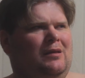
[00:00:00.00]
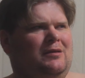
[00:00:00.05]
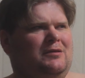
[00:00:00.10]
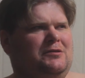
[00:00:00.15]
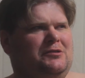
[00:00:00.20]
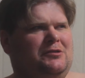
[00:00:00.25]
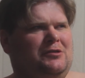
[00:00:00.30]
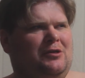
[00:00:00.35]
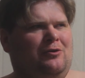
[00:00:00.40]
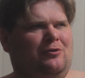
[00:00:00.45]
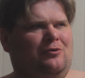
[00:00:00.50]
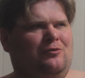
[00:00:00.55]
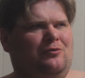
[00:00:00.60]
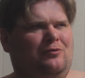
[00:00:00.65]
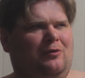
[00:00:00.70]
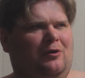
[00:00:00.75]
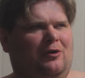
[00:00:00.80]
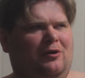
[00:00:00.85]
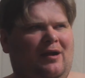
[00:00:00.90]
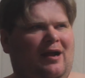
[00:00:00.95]

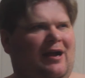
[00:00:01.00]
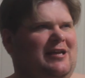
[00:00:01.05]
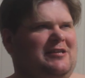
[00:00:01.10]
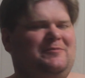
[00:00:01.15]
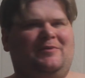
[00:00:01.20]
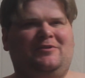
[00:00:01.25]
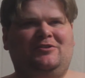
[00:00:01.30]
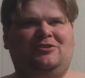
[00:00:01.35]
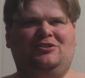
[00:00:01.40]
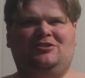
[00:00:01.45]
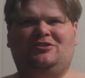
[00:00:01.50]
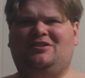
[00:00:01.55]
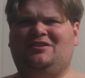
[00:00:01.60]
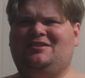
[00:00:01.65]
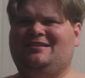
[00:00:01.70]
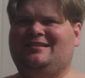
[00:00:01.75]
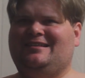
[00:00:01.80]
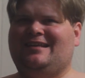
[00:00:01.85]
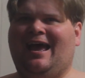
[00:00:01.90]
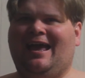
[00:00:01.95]
So her husband just
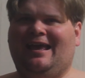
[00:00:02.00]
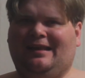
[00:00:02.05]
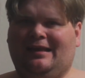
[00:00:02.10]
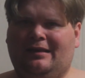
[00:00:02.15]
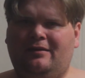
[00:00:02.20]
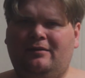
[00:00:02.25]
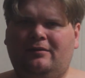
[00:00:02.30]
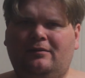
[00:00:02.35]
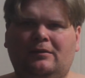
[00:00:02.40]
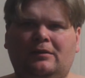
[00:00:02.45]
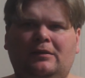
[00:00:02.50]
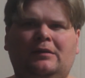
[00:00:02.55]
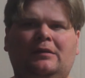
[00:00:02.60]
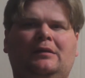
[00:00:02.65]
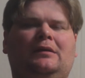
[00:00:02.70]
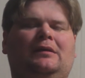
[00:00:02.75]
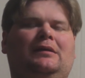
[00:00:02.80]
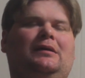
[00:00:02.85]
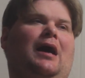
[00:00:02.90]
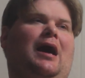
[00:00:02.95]
decided,
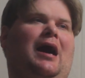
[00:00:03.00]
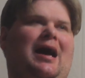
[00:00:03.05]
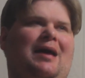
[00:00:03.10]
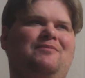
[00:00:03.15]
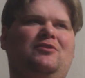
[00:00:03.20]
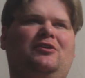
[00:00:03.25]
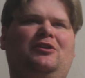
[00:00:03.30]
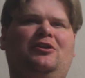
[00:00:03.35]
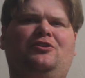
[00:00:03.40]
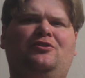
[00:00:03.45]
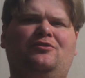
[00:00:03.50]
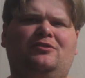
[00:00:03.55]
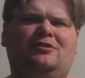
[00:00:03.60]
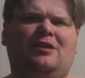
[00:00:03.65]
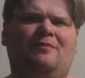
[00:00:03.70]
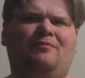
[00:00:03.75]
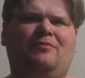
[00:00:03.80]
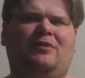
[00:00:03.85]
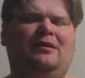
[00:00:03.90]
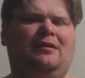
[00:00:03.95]
I'm going to do
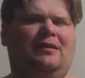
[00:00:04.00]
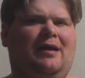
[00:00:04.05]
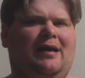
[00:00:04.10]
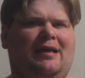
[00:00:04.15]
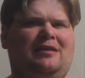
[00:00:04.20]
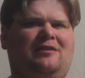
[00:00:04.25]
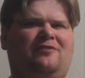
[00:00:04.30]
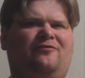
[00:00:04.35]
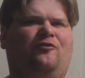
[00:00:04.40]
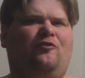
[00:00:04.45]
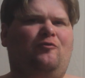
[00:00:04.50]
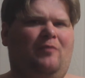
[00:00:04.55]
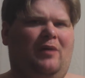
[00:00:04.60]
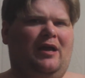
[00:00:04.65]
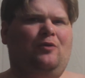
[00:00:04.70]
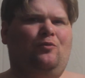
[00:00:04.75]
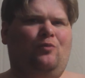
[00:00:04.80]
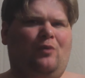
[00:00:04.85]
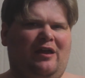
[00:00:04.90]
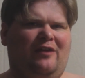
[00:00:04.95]
something nice for
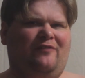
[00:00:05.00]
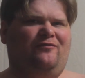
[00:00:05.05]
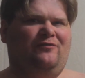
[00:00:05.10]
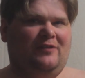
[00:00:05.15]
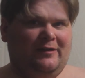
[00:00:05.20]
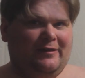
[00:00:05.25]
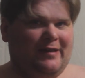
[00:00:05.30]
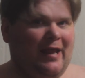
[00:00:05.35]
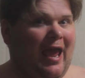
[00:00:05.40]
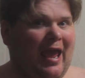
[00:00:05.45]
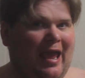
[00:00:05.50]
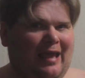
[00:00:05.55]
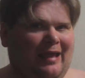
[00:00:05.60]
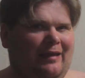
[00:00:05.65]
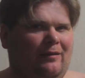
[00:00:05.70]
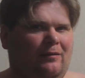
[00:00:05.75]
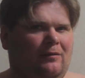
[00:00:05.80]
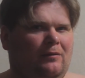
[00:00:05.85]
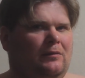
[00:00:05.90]
my wife today.